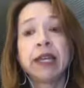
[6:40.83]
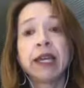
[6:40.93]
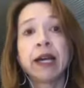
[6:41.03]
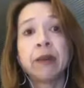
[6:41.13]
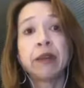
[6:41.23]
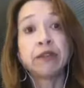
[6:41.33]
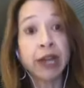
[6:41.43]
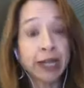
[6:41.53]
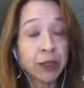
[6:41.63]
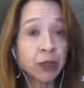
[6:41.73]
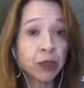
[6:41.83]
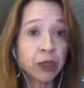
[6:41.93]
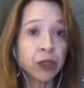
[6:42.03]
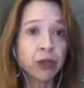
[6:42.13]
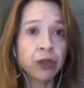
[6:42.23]
advisors
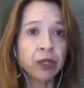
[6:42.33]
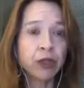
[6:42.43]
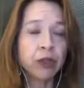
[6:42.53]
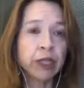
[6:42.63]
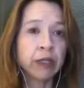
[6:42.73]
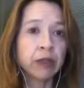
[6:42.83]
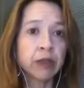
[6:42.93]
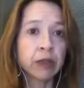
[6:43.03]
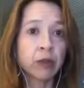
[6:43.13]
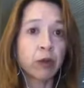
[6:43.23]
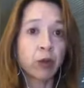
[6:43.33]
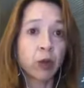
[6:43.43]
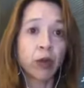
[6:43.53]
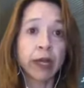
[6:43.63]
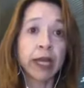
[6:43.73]
to the two leaders were
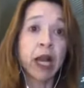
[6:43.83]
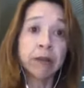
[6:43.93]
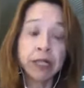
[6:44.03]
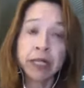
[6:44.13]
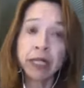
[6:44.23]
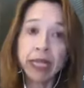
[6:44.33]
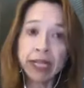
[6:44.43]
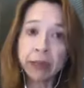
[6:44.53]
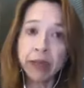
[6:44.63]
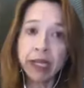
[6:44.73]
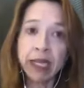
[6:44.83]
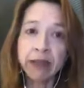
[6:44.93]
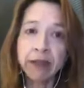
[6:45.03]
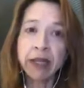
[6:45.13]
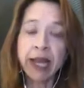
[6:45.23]
working up until the last minute,
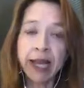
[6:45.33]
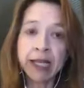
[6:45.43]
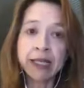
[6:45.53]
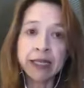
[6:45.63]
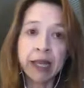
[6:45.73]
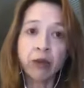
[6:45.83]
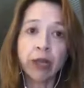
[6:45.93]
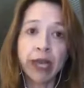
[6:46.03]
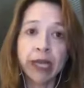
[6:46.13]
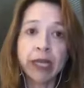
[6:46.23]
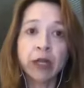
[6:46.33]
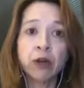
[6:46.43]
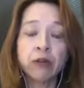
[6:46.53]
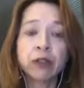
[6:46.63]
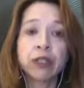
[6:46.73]
even as they were headed
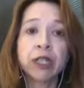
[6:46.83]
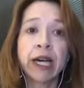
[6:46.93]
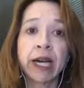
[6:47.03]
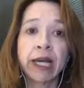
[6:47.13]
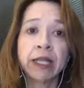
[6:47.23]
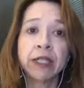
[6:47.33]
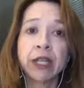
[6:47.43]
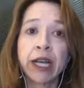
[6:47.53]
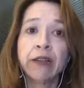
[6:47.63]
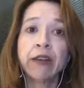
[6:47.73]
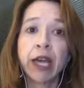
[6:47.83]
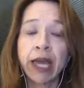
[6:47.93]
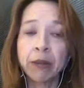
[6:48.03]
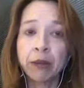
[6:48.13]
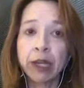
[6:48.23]
over to the island to kind of
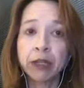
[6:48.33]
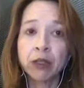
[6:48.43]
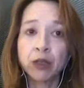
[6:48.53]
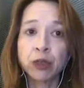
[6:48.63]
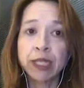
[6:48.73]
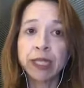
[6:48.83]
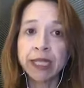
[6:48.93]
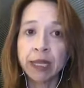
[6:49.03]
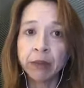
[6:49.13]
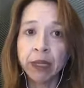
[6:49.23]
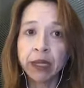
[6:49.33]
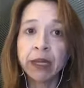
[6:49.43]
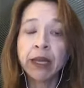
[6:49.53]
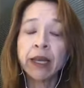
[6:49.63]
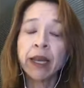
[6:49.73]
hammer out a joint statement.
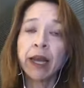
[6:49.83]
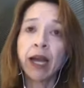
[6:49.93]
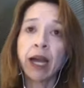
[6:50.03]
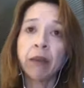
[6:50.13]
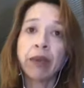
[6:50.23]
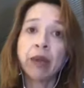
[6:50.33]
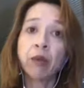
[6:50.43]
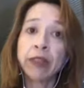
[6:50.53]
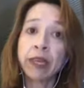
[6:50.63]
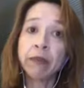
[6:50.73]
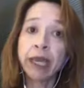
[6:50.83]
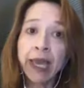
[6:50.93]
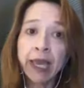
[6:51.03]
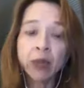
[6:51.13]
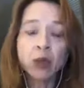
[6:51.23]
And when they
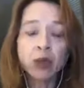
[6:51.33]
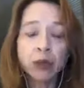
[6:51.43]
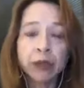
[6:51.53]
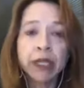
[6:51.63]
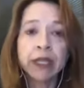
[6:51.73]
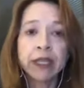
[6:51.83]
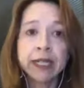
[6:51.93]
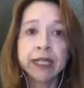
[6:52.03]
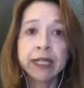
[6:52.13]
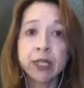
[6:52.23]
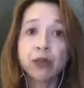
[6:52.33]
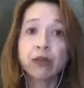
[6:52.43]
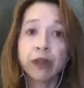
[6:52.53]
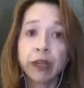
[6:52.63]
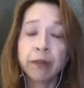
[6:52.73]
began, North Korea and the United States were
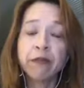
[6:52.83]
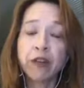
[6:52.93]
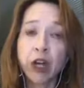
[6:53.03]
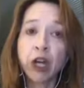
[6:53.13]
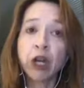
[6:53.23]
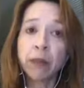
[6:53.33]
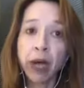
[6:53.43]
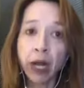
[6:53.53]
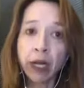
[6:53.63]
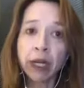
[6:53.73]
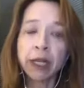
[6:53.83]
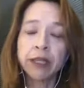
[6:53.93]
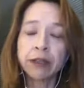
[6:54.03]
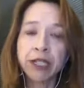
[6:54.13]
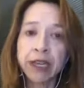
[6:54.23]
very far apart on
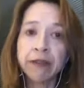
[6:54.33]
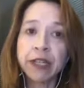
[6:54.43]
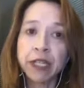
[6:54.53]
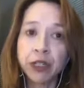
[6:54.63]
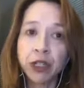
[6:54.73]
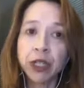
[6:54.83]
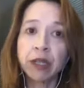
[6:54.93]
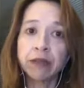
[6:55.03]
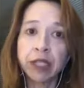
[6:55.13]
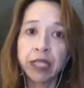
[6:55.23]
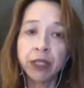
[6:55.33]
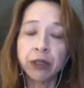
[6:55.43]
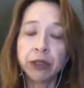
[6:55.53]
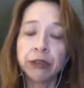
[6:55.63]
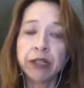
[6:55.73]
their definition of
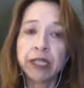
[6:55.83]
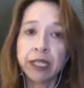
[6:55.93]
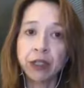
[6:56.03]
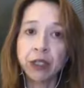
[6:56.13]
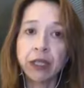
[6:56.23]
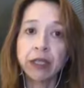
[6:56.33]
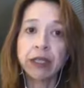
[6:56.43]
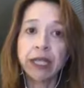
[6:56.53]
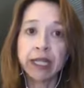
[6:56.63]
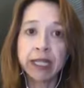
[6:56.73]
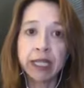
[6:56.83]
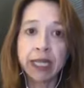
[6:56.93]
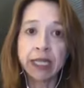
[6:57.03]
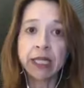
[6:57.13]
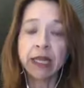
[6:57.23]
denuclearization. The United
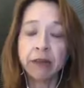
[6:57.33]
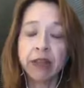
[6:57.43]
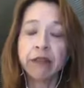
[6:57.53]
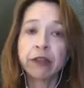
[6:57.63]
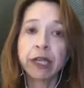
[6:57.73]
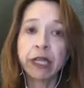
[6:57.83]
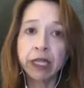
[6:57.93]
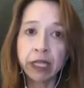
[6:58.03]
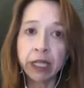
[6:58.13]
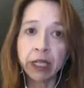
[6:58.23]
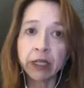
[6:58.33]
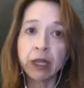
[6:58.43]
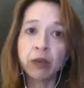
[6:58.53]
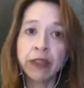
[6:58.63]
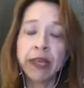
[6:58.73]
States had made very clear
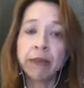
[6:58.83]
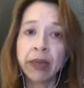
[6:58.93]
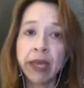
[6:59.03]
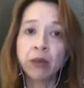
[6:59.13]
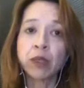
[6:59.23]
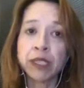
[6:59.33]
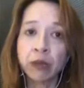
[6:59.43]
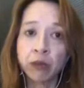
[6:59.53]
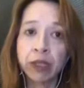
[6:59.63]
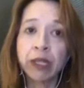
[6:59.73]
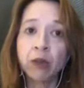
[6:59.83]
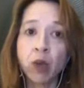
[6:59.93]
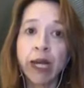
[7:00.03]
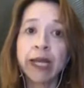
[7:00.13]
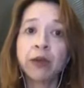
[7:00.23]
that what they meant was they really
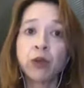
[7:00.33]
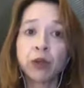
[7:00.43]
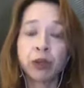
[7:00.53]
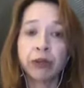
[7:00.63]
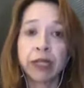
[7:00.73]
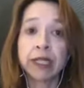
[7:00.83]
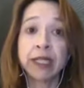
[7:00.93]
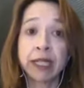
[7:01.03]
want North Korea to